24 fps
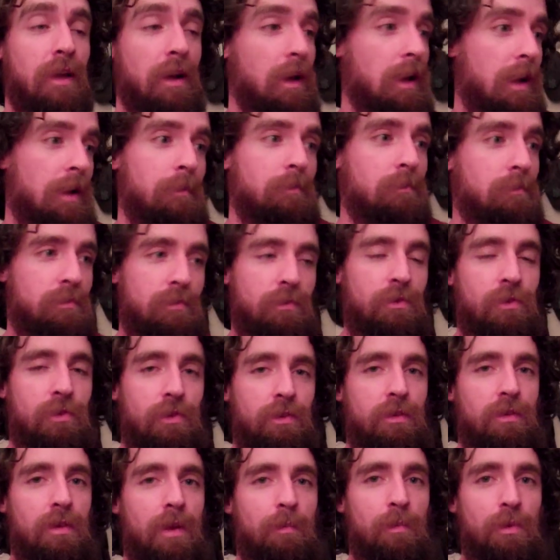I'm
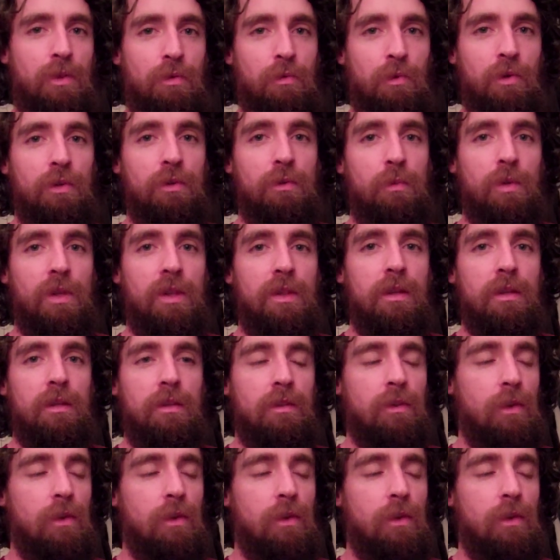thrilled with it.